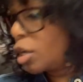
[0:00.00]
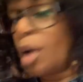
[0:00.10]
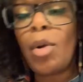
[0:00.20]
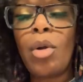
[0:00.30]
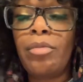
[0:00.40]

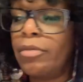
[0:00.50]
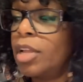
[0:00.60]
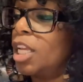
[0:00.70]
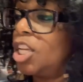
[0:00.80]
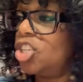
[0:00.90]
Come on.
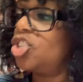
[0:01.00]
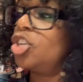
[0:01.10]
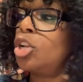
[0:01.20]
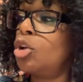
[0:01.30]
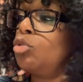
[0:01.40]
Get
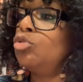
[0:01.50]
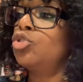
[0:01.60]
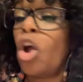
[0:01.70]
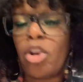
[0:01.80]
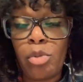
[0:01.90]
your
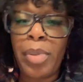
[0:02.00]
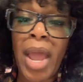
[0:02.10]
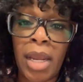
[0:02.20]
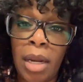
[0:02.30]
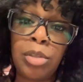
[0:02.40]
clothes. Are you
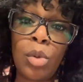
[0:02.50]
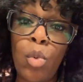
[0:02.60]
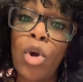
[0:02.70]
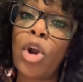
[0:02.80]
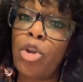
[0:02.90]
packing up some
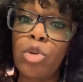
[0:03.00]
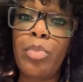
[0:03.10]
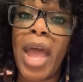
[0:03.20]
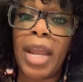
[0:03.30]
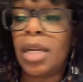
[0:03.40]
water? Are you
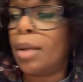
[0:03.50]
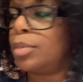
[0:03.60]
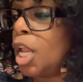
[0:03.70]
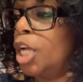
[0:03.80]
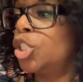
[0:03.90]
packing up
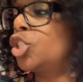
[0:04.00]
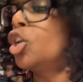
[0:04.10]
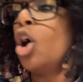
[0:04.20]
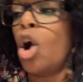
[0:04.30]
lunch? Mm-hmm.